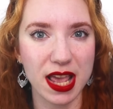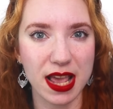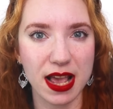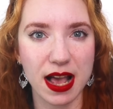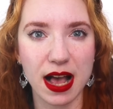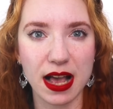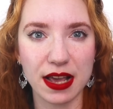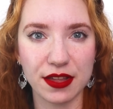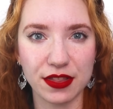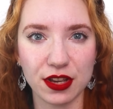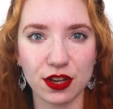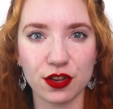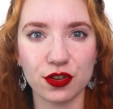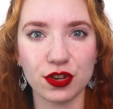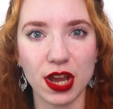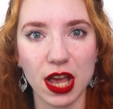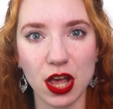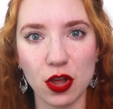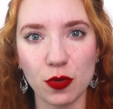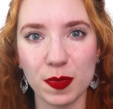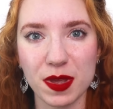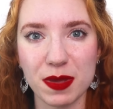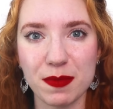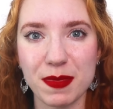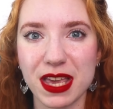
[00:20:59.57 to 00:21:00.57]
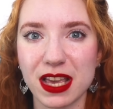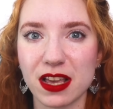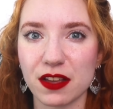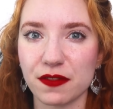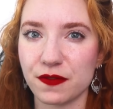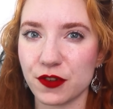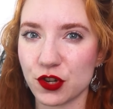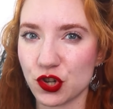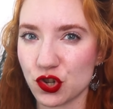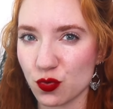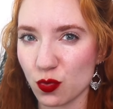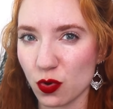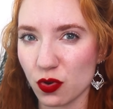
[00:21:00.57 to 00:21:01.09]
AI that could help me make a
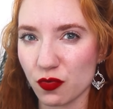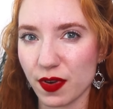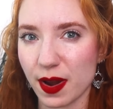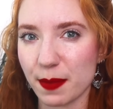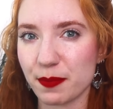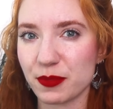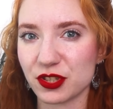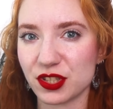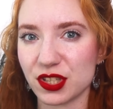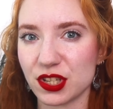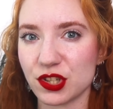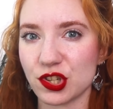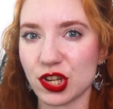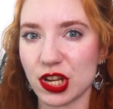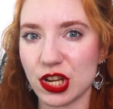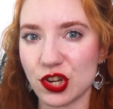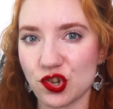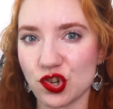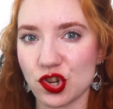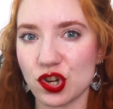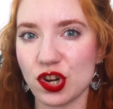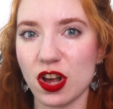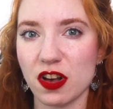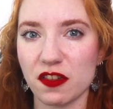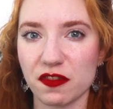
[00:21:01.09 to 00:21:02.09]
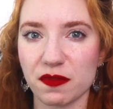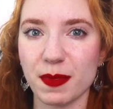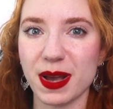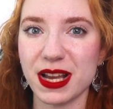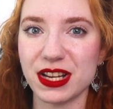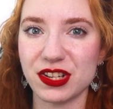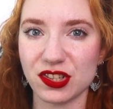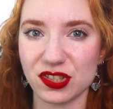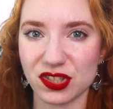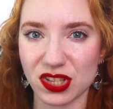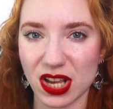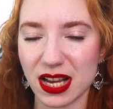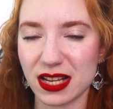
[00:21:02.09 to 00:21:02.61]
visual representation of
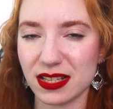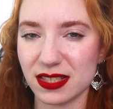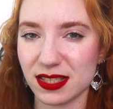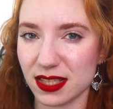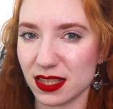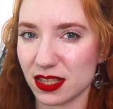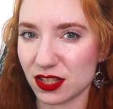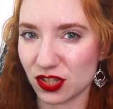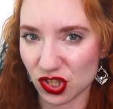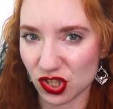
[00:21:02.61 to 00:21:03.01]
my designs in the